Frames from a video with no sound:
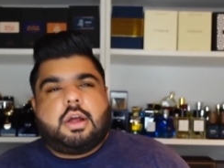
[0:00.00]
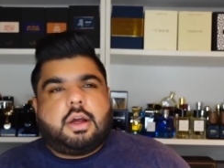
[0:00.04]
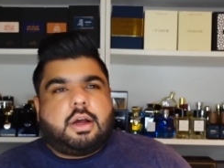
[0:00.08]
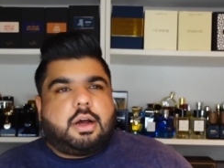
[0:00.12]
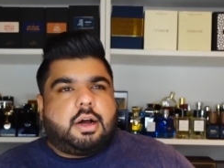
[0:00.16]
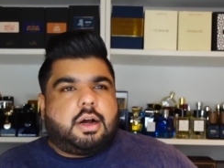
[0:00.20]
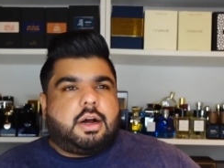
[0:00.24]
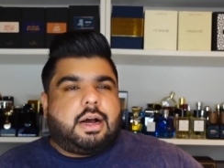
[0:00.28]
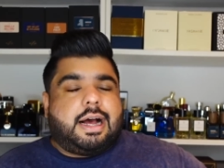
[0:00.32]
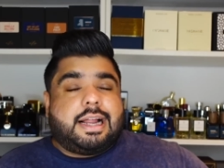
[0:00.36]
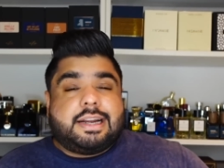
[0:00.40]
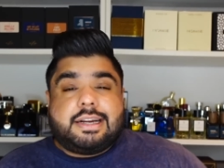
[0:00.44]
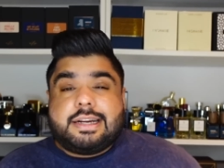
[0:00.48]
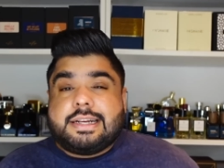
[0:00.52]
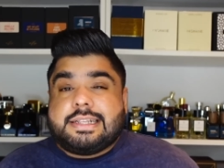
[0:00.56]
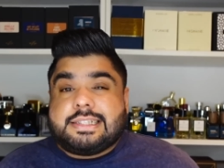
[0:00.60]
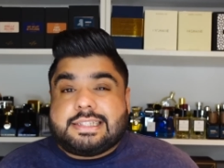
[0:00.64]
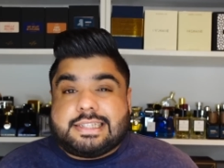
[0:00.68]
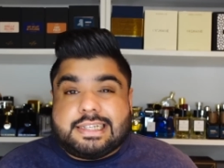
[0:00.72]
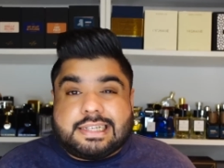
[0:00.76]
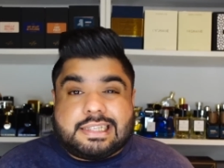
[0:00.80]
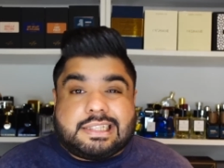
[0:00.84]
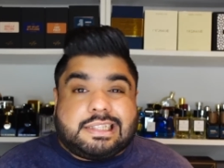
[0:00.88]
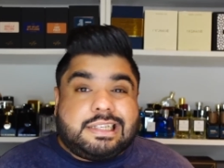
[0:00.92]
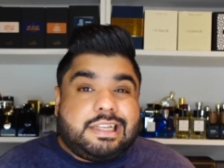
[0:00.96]

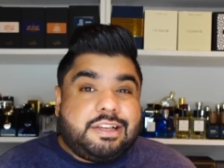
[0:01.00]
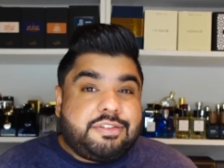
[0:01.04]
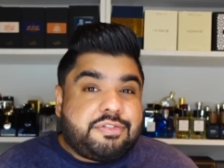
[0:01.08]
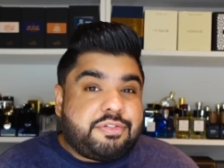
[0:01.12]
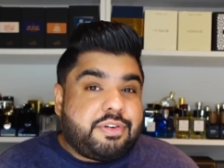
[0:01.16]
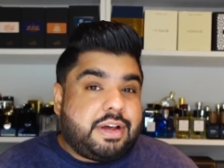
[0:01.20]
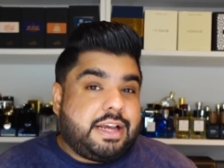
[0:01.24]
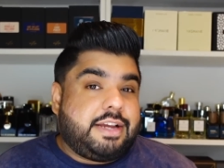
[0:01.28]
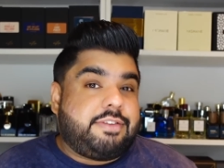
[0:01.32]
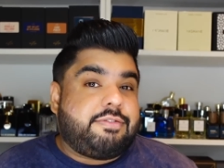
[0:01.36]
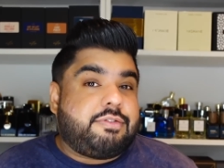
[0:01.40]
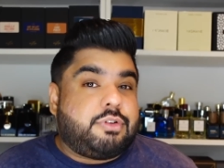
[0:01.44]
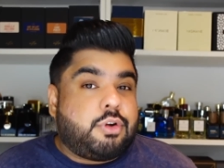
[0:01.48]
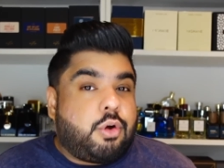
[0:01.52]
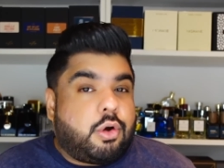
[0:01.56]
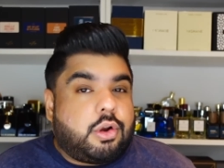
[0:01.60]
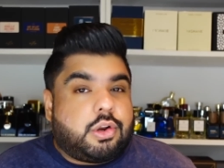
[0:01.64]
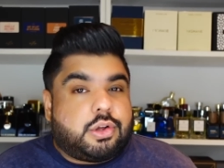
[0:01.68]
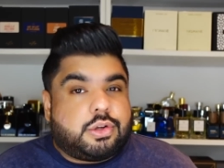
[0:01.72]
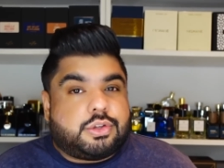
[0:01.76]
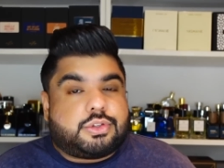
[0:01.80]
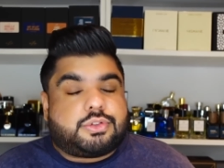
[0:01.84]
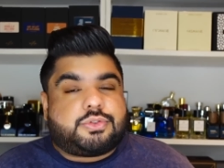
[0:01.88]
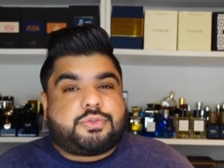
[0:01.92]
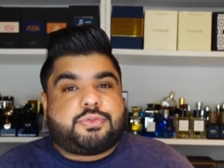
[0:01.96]
$165
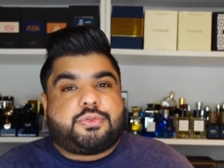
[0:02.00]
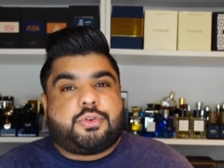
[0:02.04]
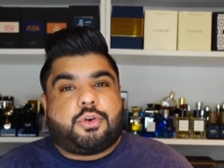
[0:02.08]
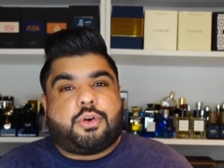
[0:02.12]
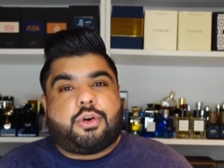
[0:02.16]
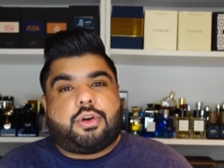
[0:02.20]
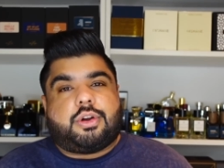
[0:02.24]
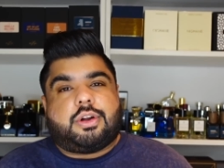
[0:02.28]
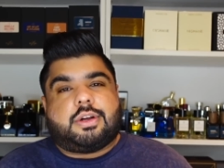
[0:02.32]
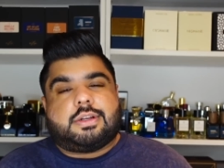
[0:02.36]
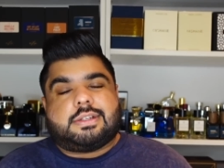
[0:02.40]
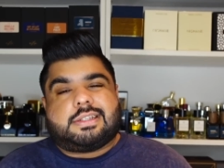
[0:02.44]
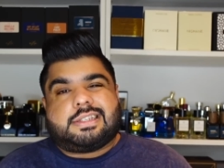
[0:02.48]
uh, for a uh,